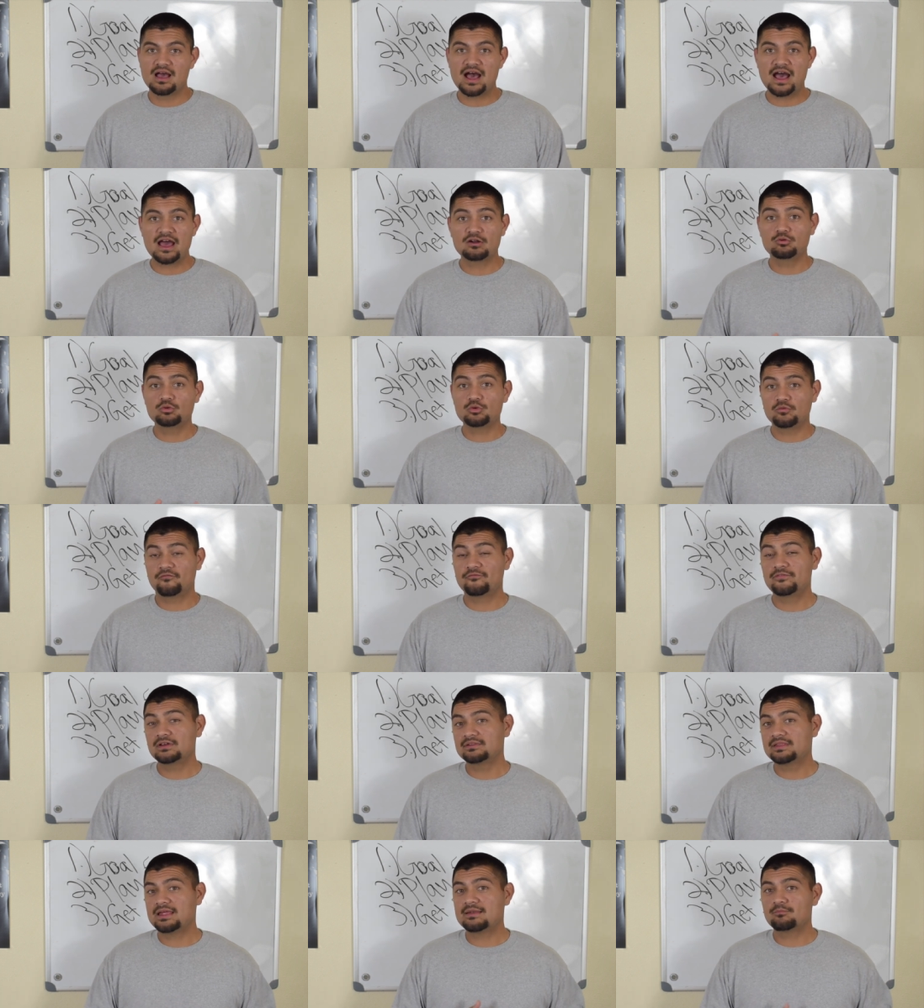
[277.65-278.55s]
I don't
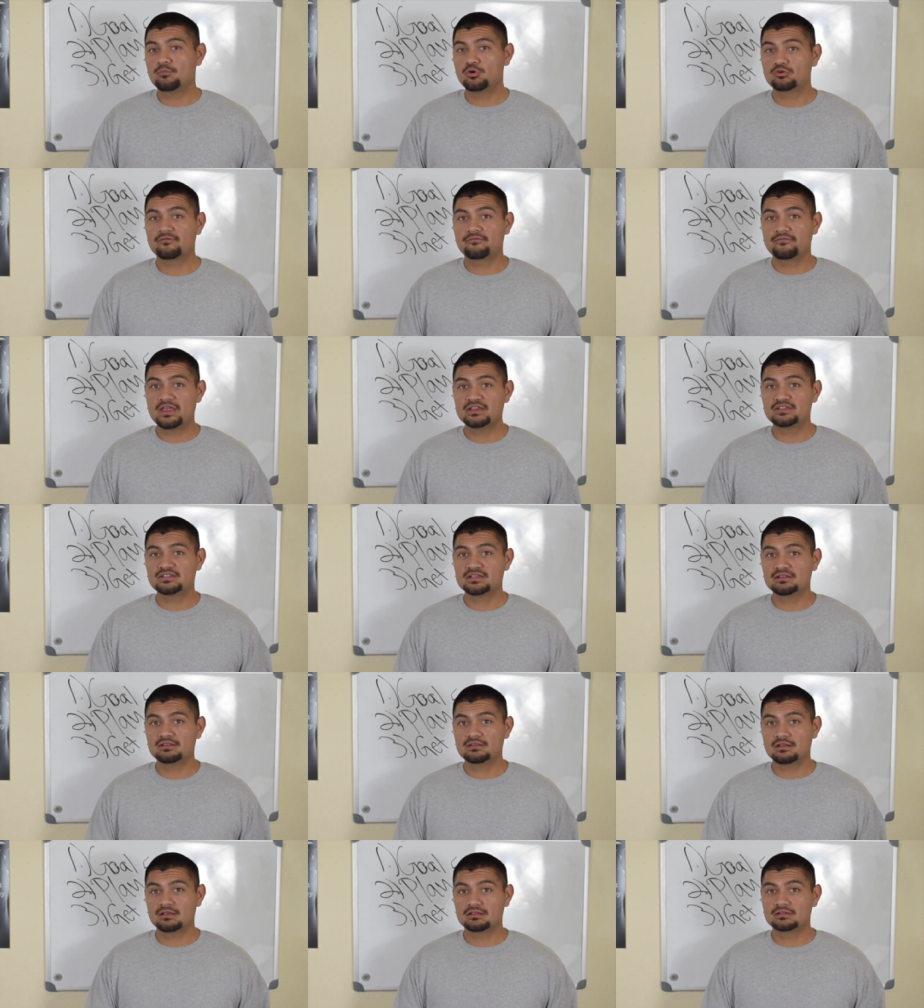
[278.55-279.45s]
feel that
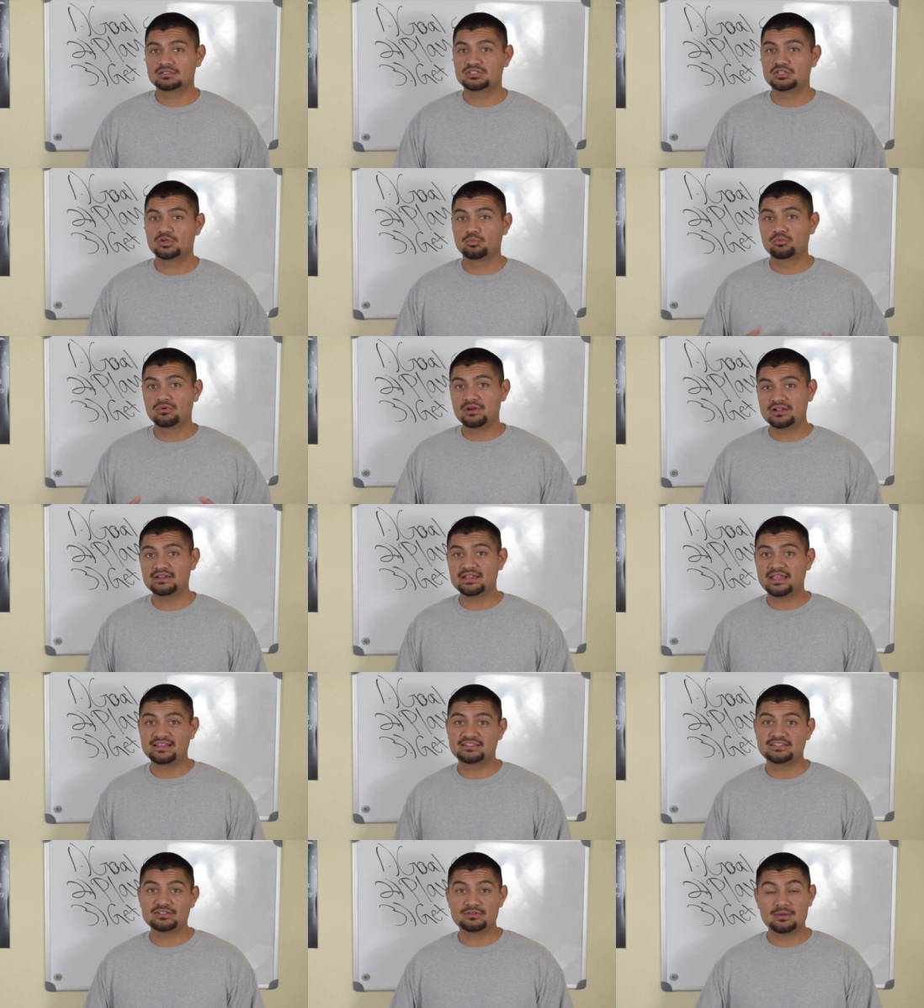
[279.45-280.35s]
motivation to run
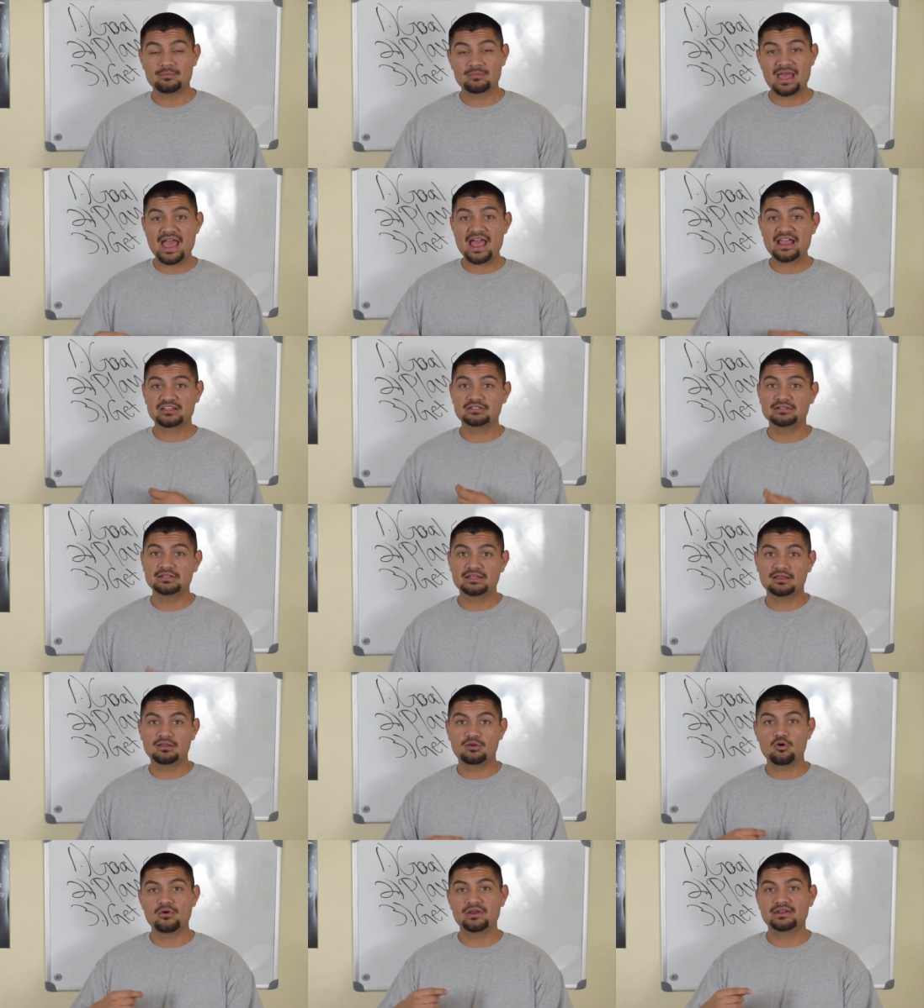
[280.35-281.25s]
until I'm actually
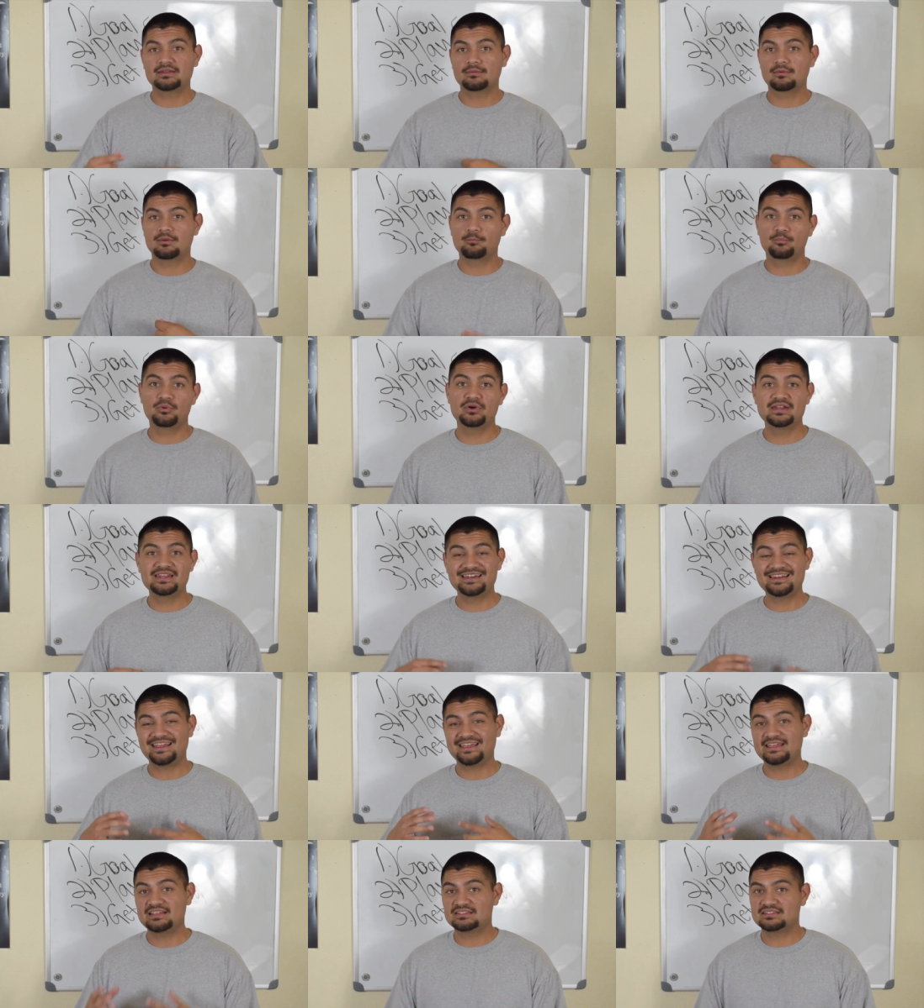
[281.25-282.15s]
going, putting
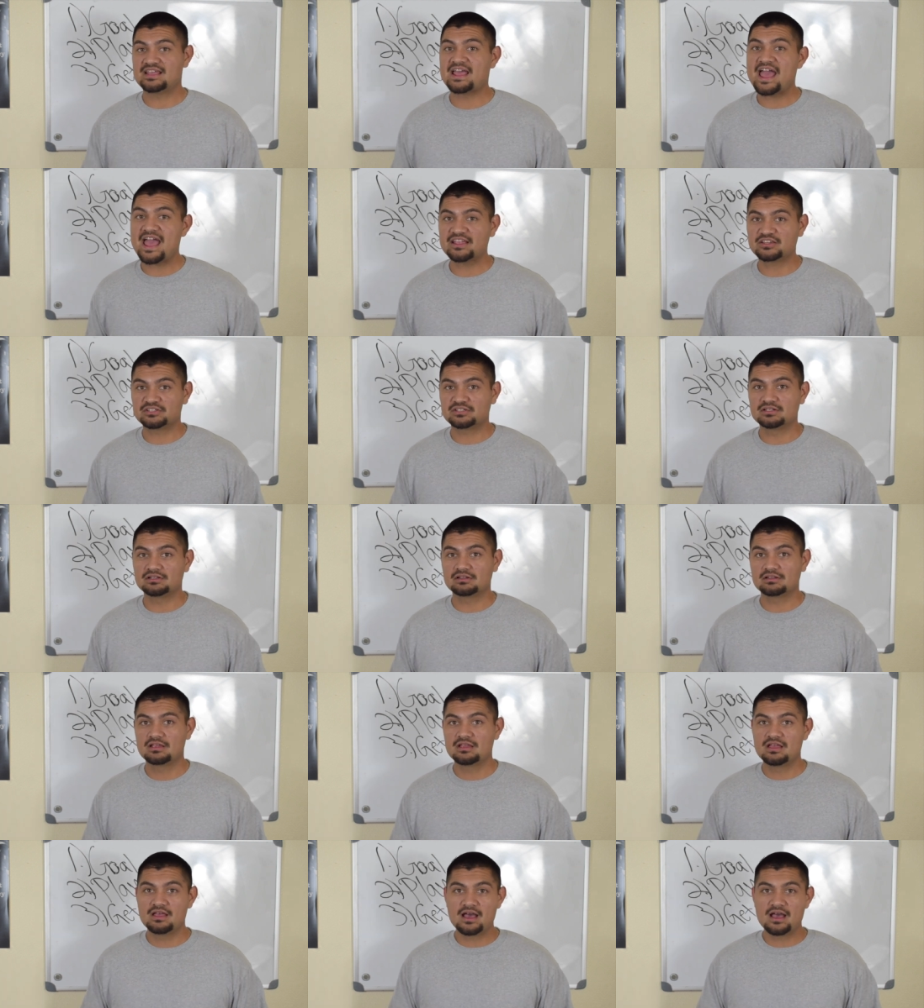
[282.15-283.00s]
it into action.